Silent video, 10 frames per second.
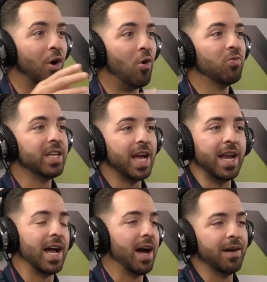Only,
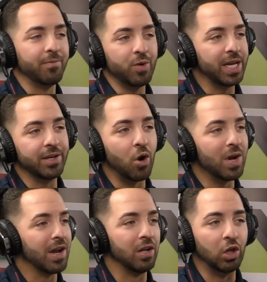and we can go
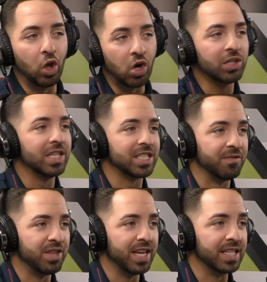down a long list of
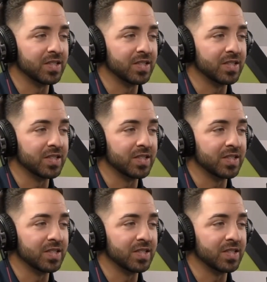things.